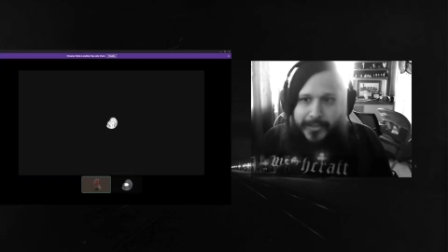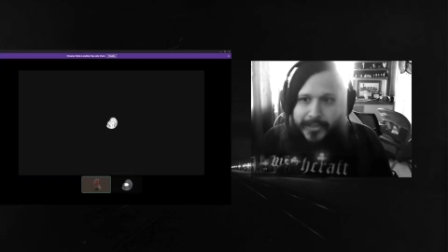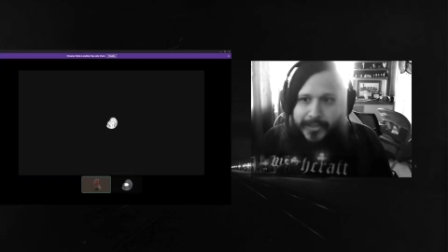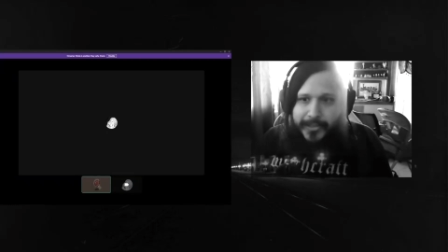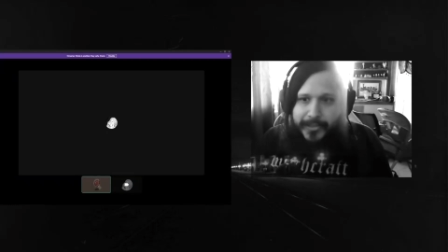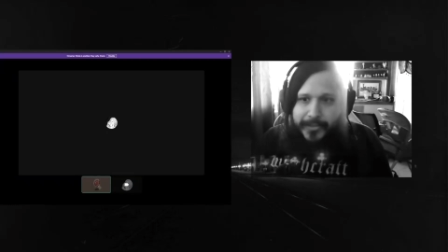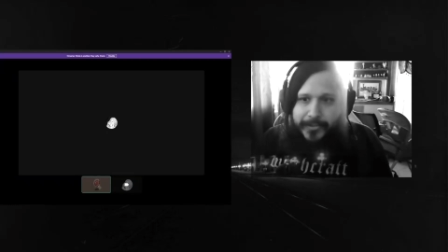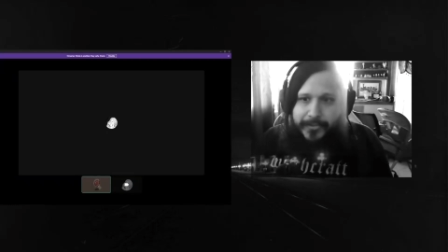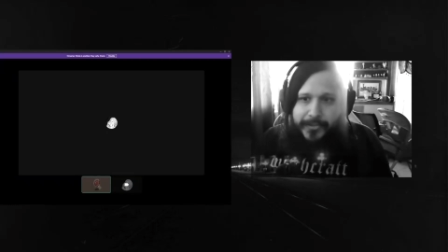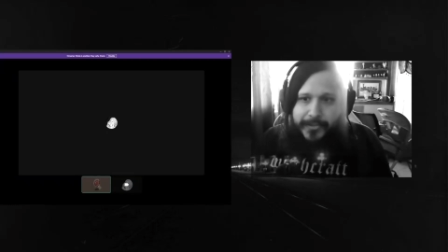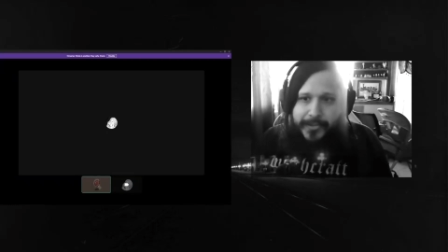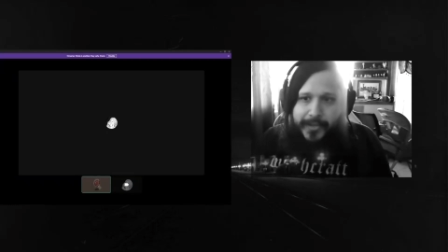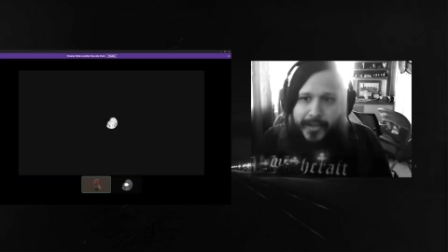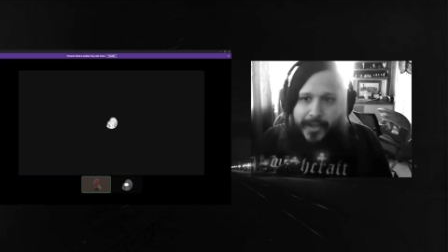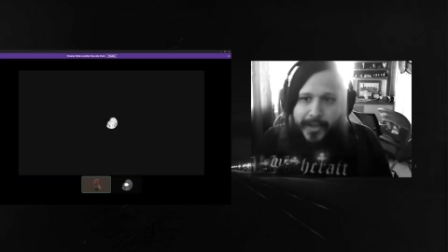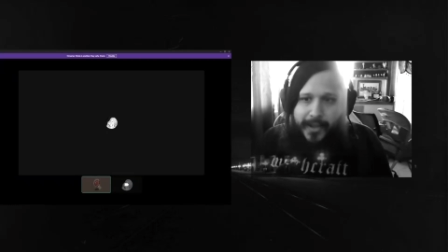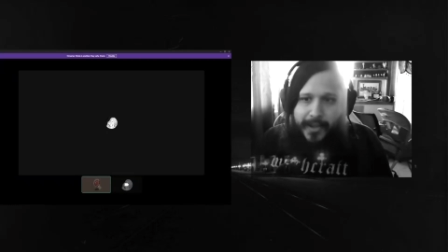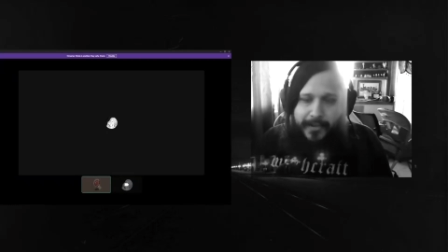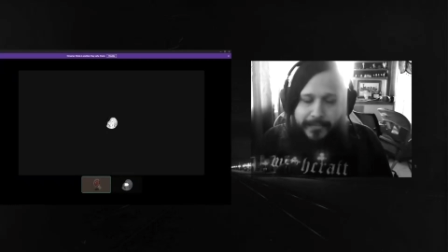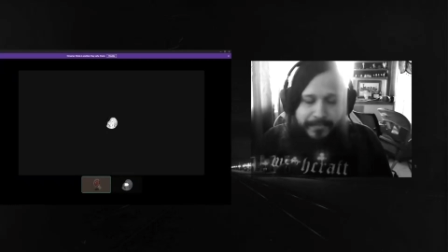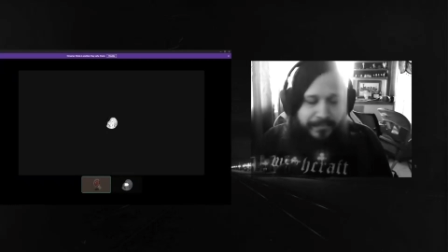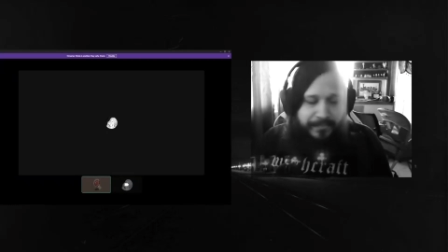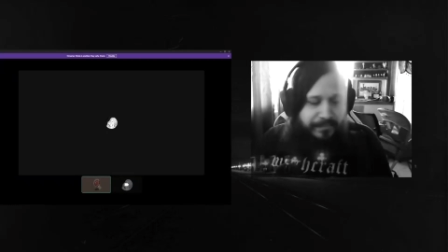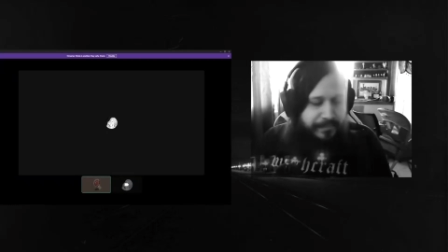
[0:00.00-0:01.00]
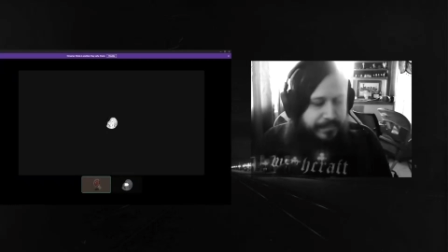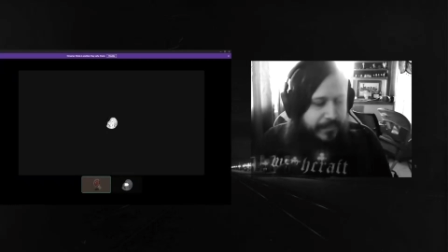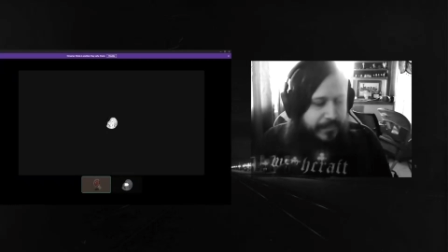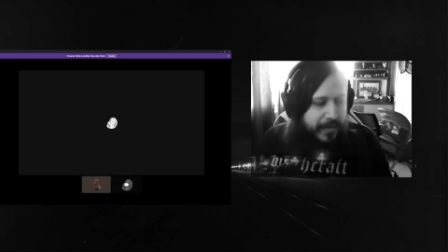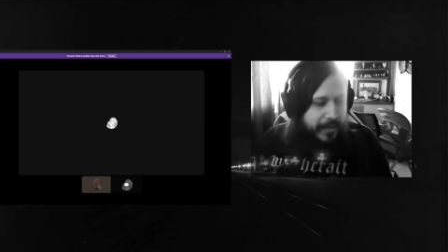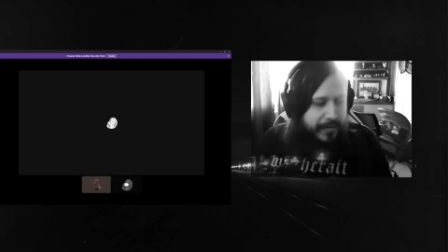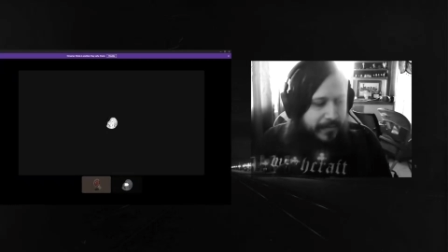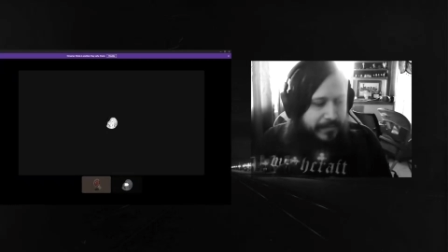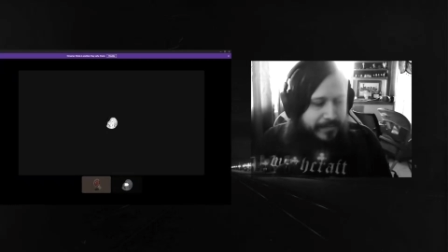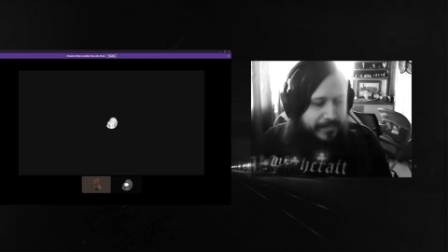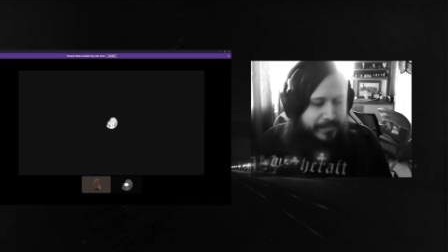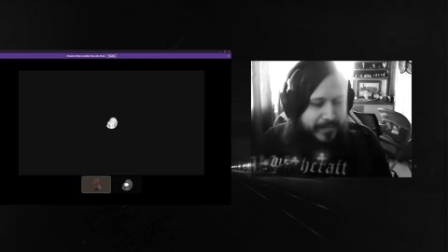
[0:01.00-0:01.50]
mm, schizoid that can't
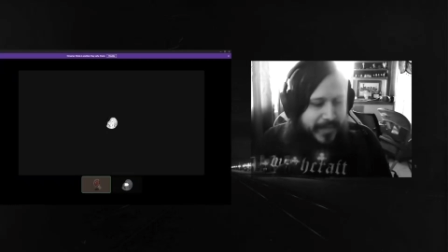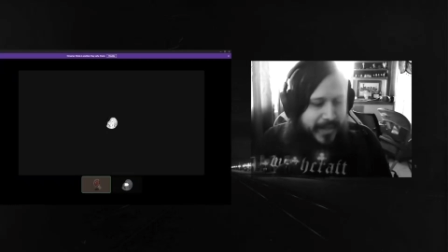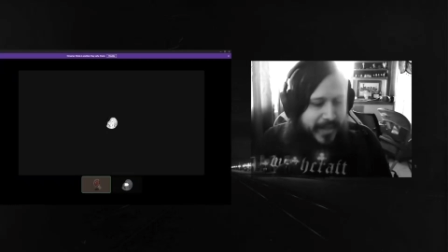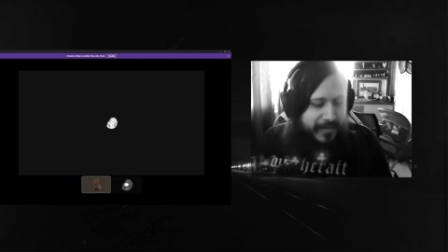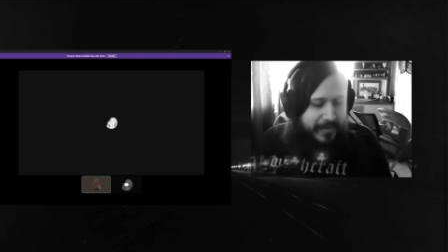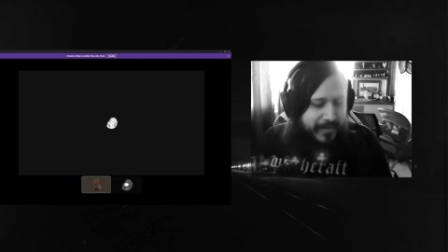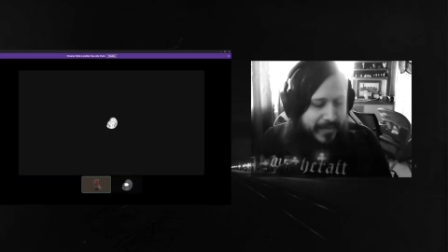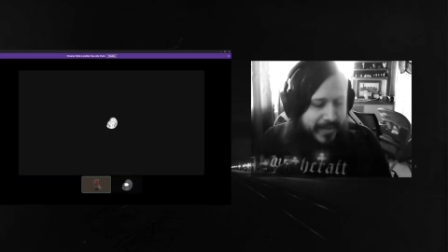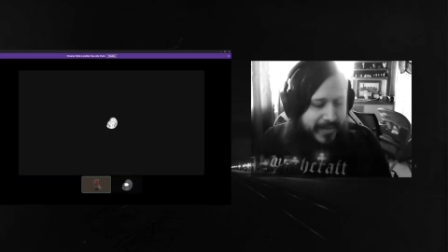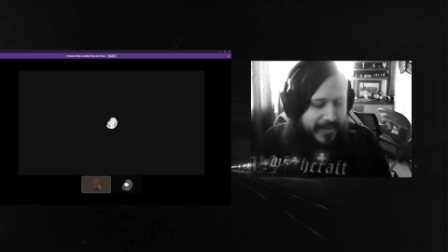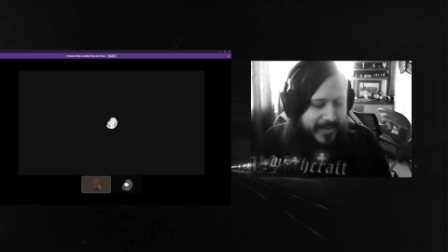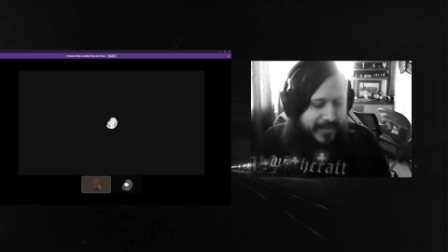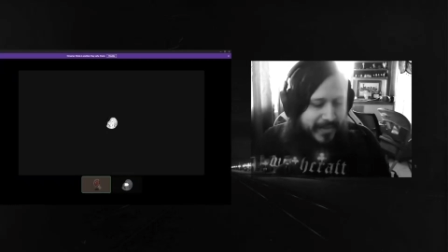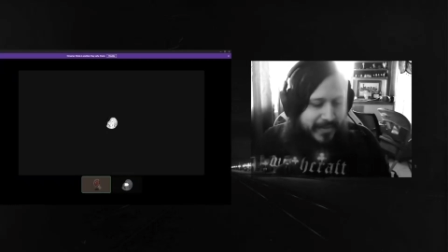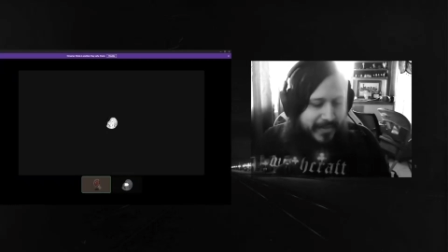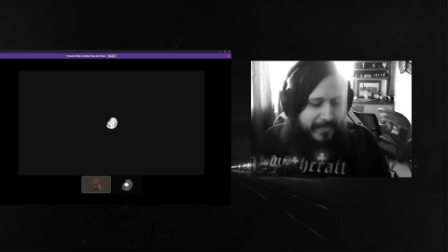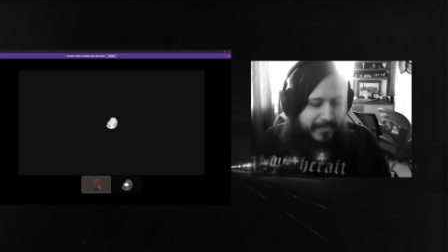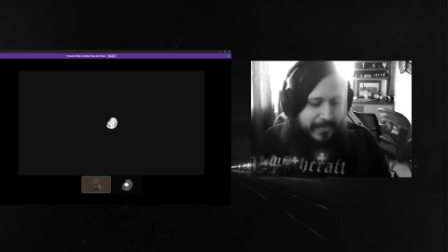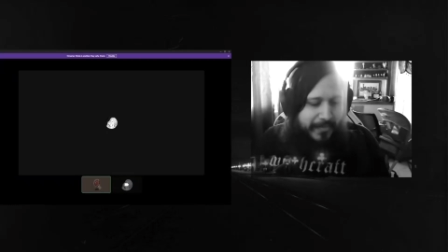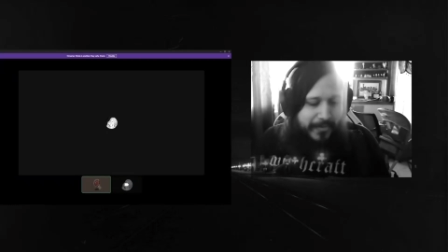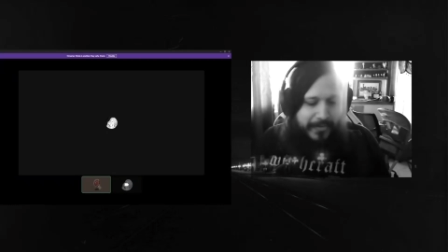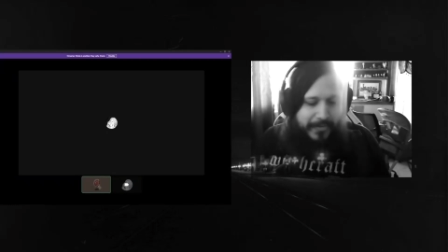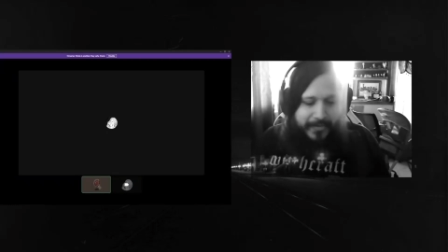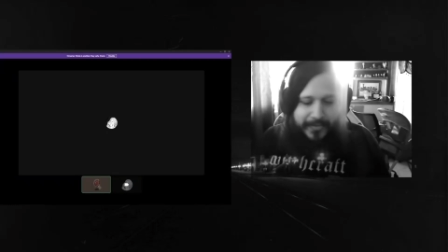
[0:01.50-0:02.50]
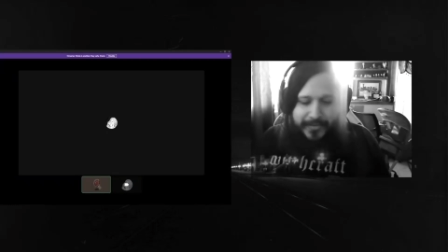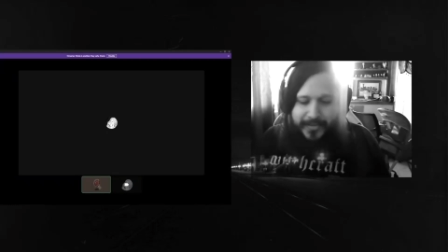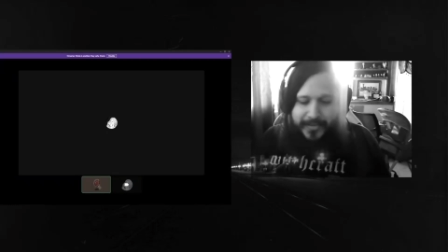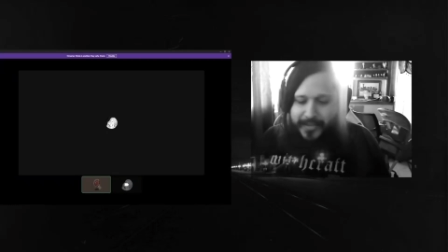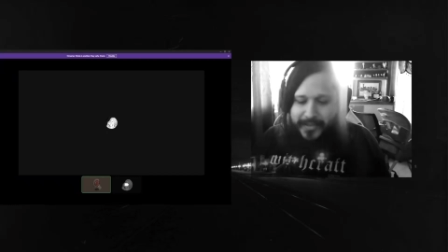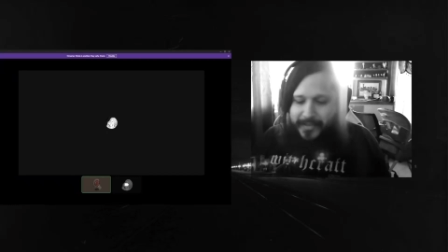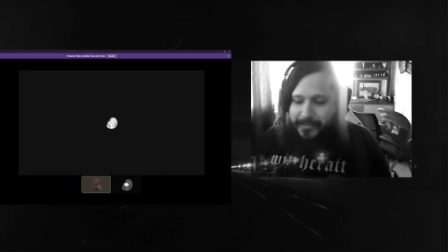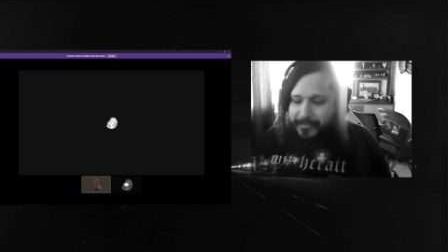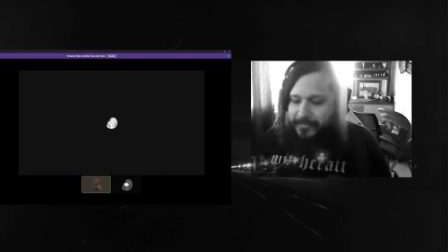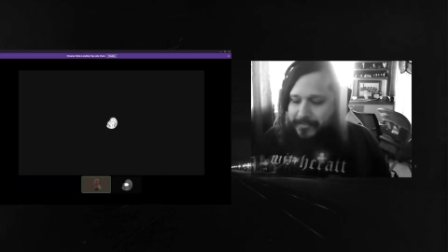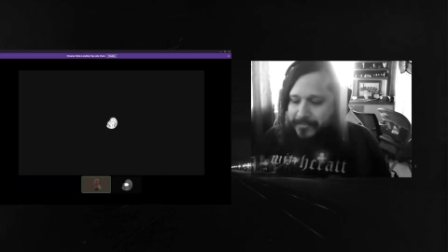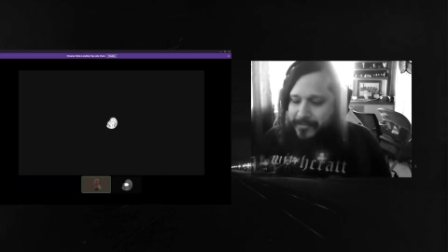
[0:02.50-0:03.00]
think of things that are
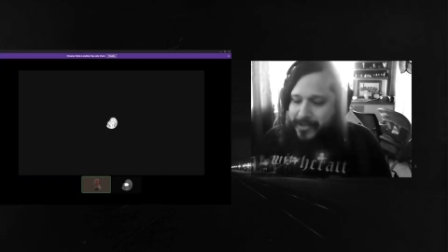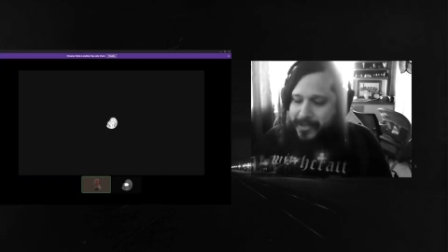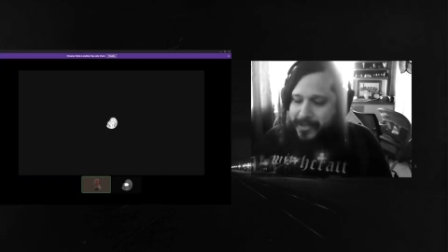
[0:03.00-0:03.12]
important to them.